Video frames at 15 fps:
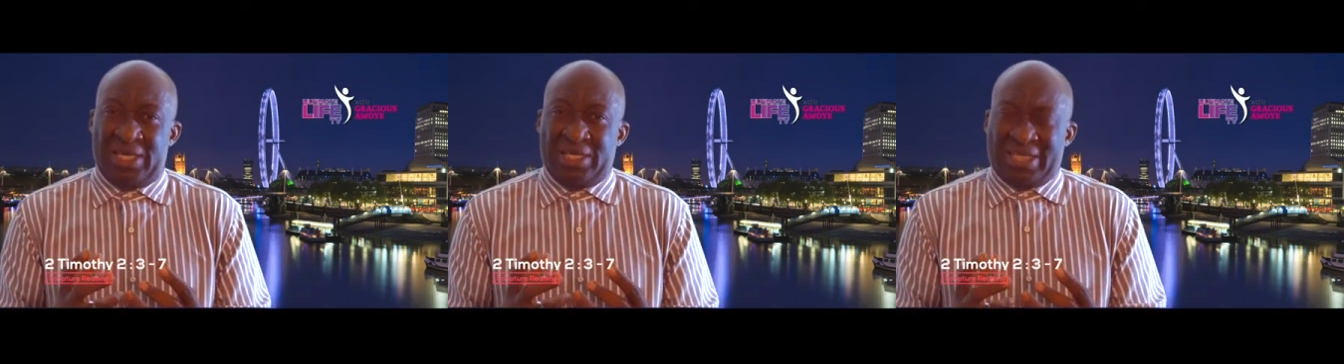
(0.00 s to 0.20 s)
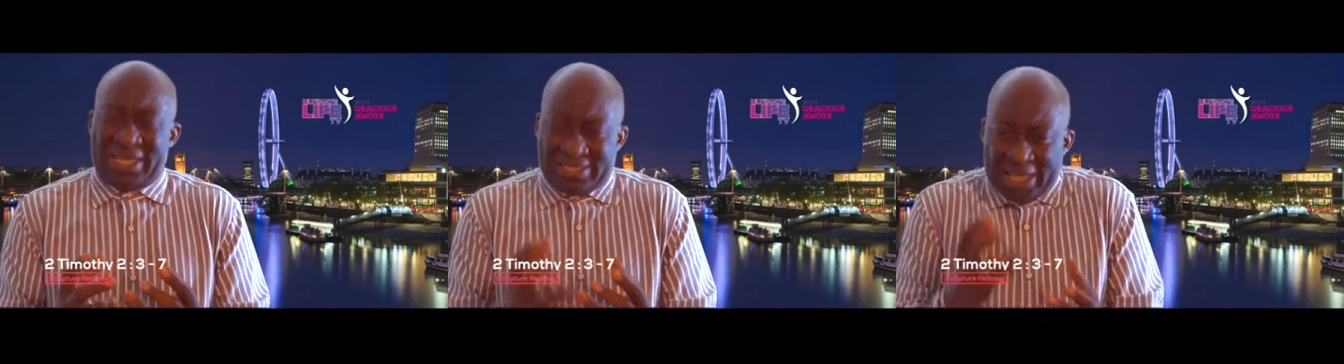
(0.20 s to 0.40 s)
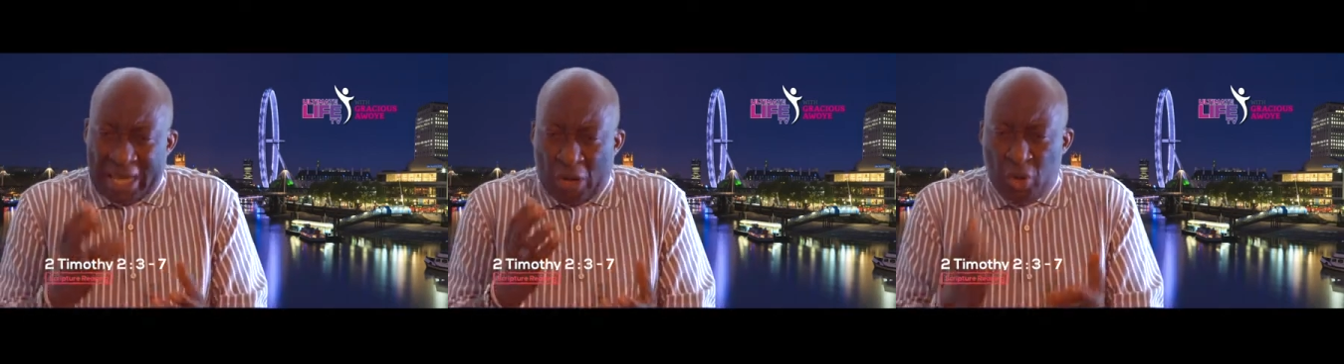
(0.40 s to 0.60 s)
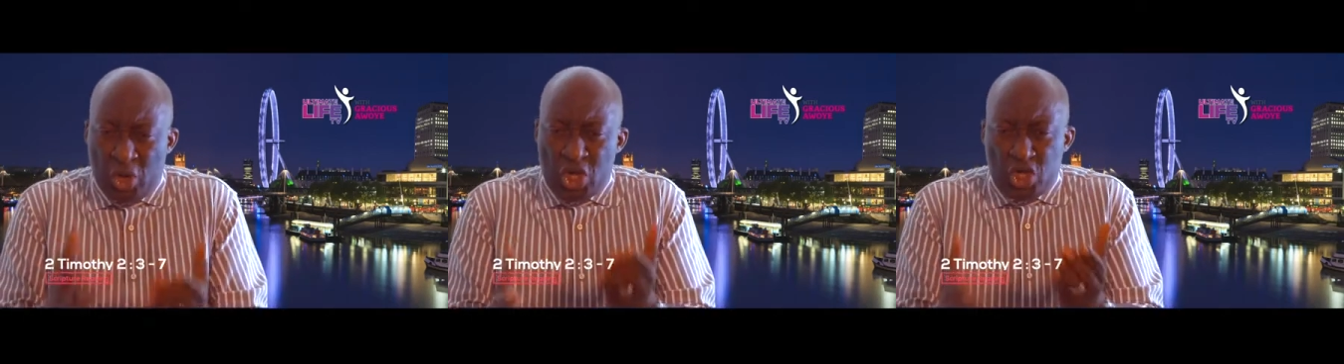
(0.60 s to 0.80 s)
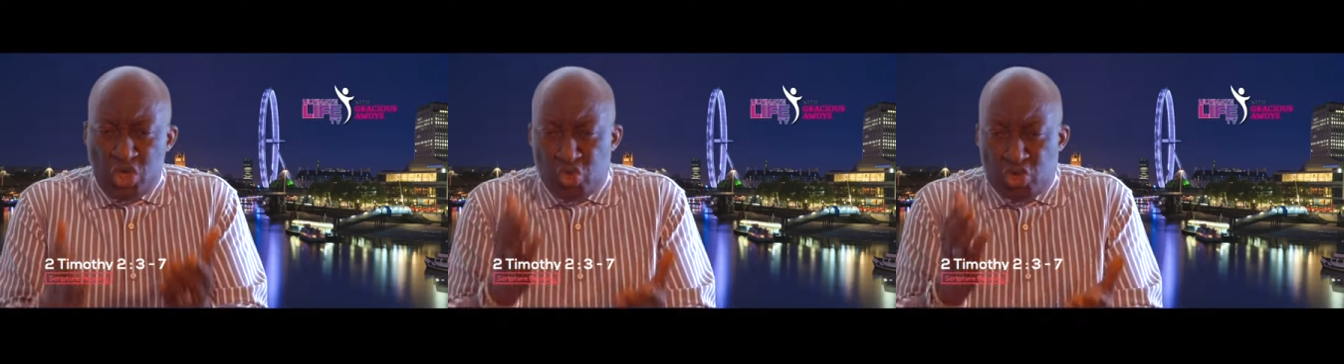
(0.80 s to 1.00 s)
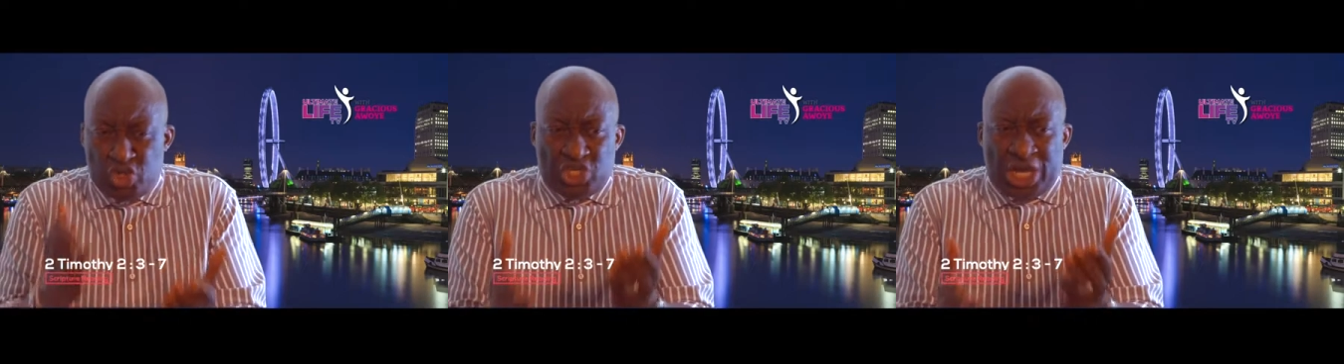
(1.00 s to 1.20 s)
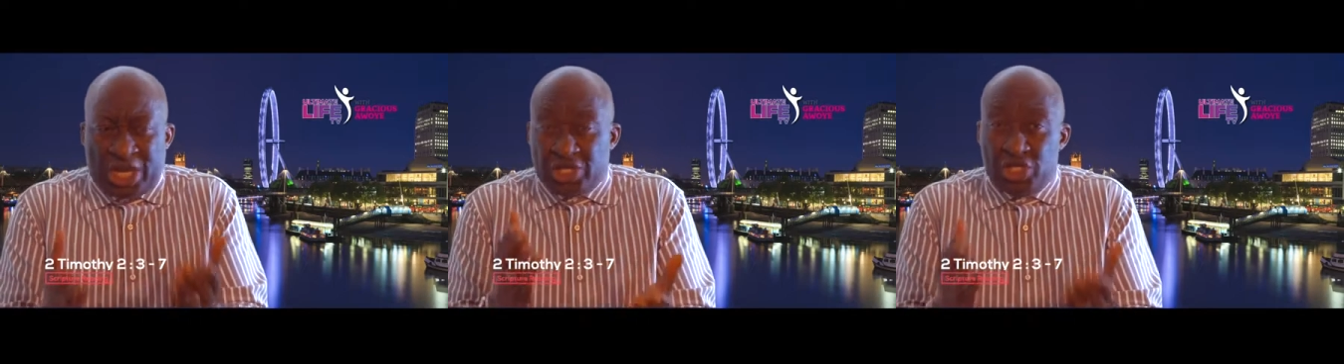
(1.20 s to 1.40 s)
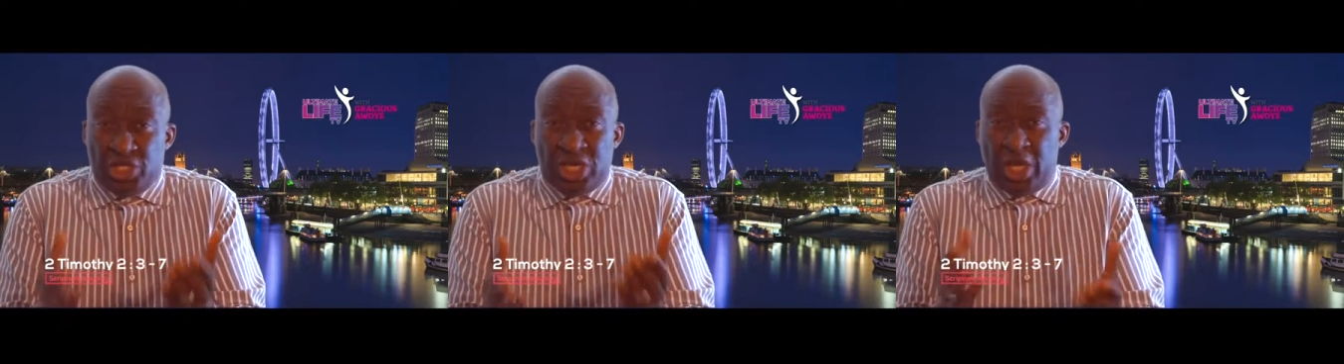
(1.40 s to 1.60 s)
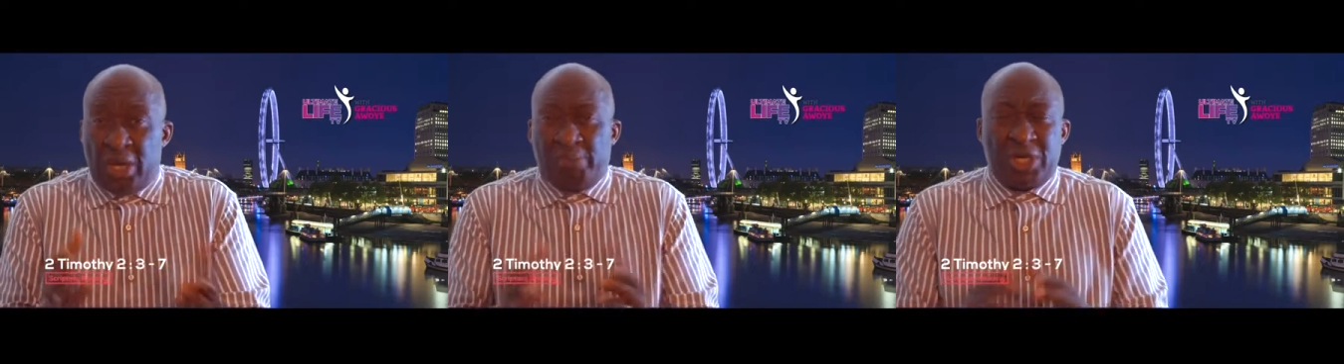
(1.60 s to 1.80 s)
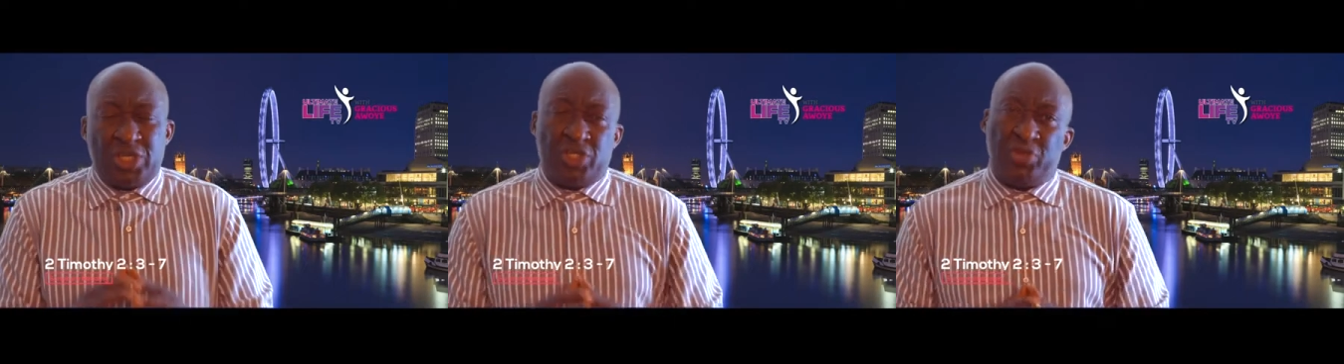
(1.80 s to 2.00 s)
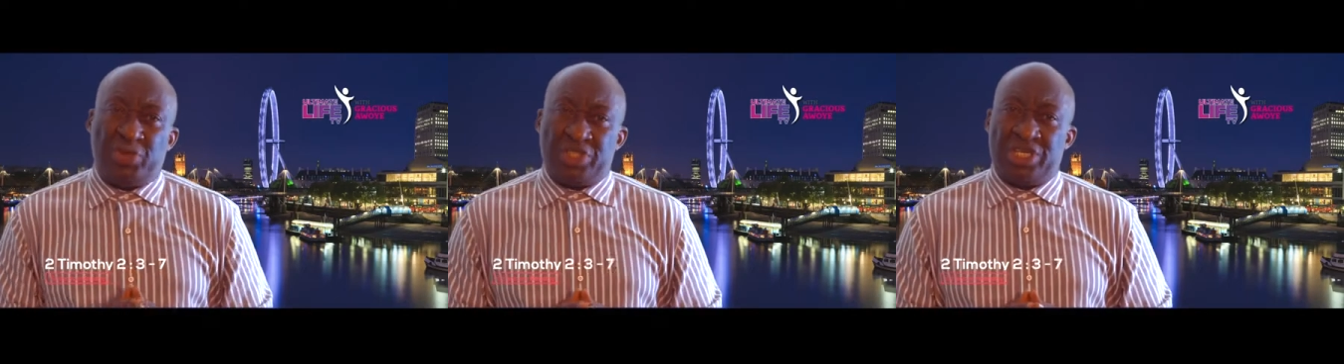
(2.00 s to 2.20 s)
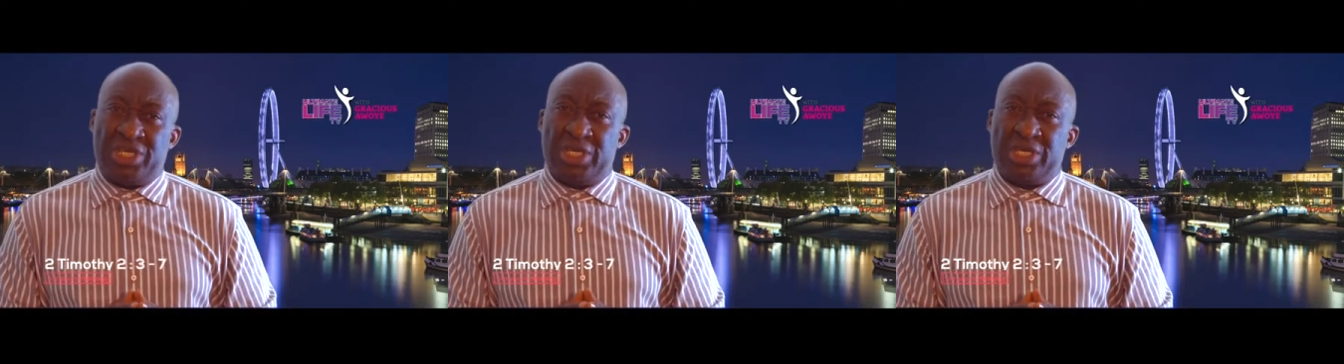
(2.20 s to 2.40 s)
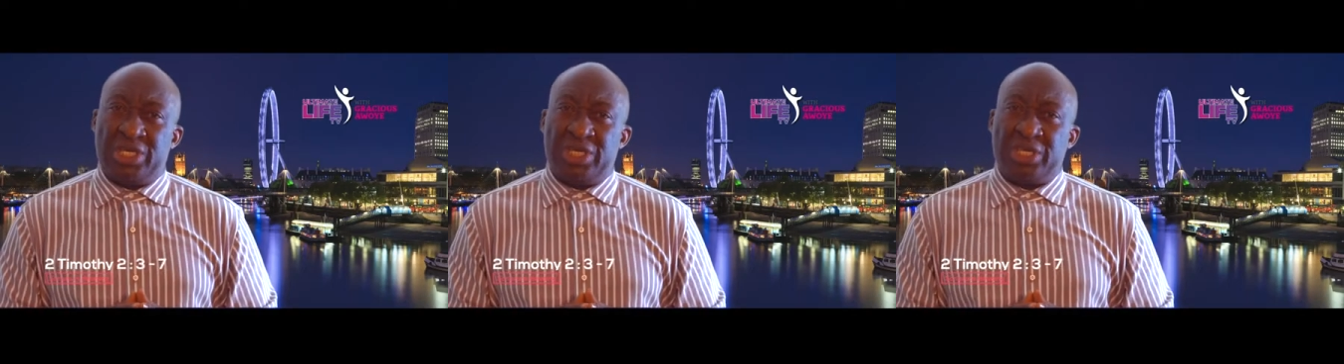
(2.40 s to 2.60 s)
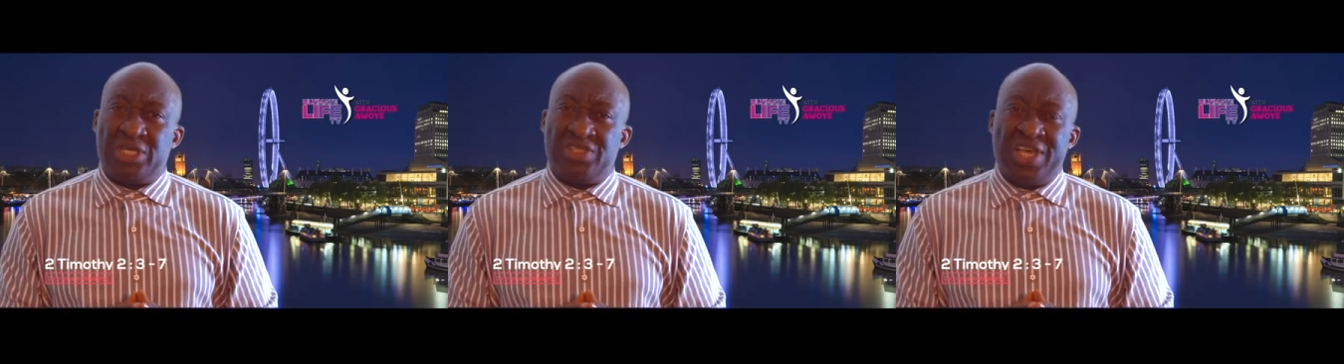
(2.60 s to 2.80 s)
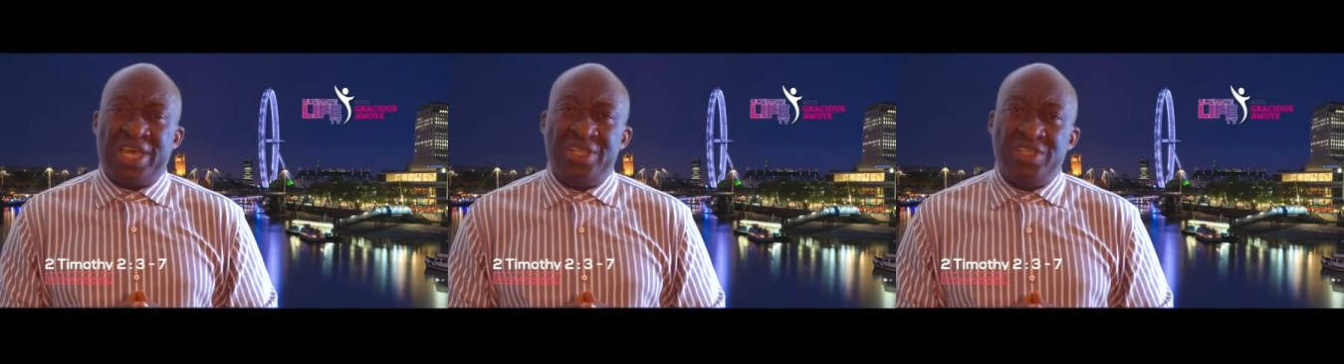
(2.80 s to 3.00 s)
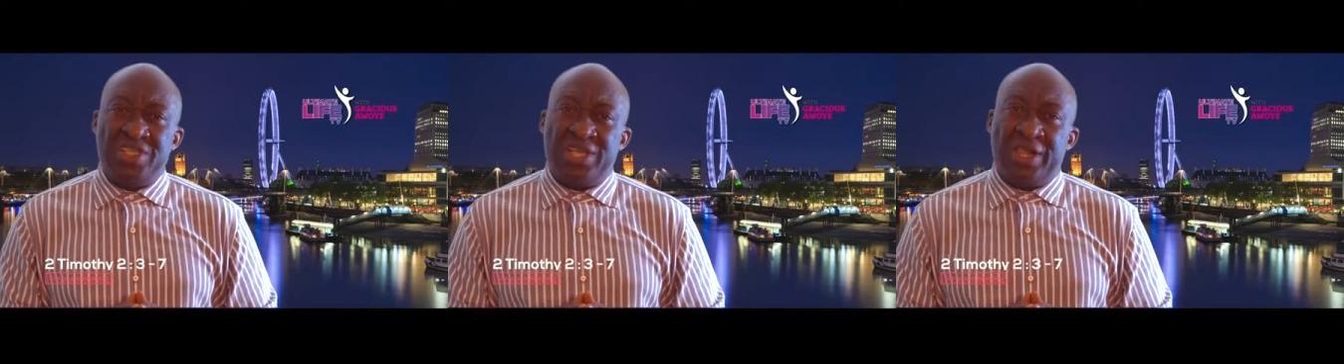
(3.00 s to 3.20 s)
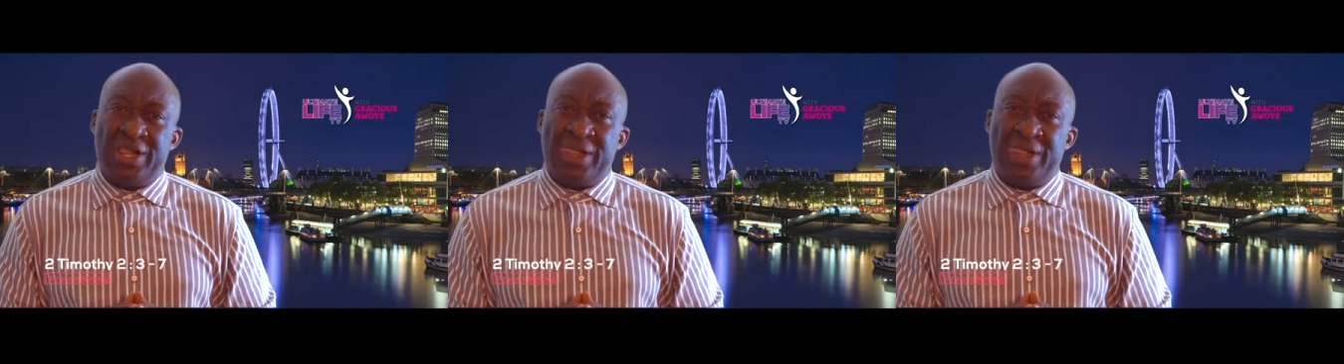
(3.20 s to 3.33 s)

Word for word: That's how you judge maturity. Saints,